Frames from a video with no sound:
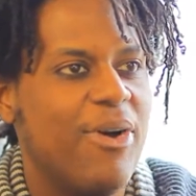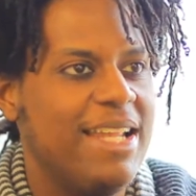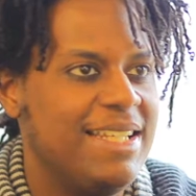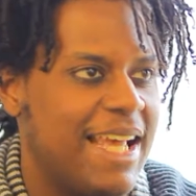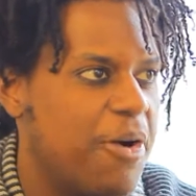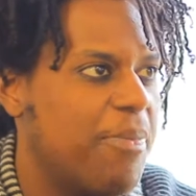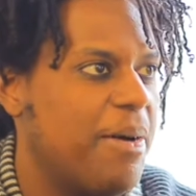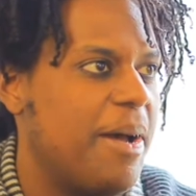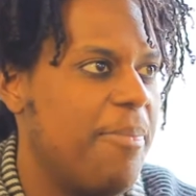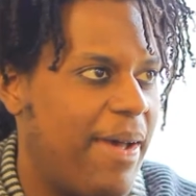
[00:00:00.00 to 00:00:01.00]
weighed down
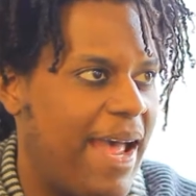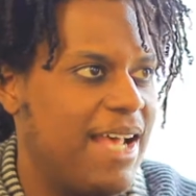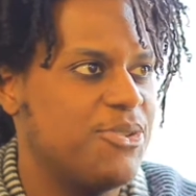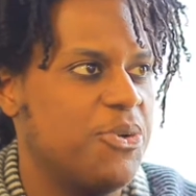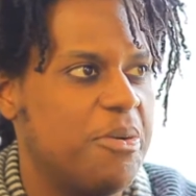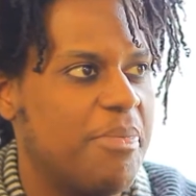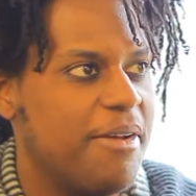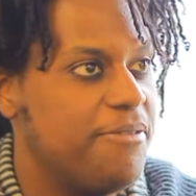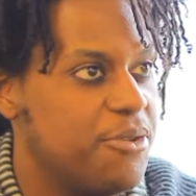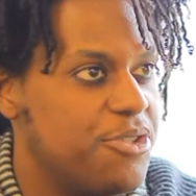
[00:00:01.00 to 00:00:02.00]
by my past or
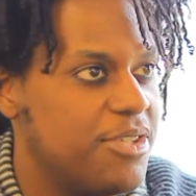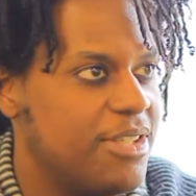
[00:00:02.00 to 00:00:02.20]
my future,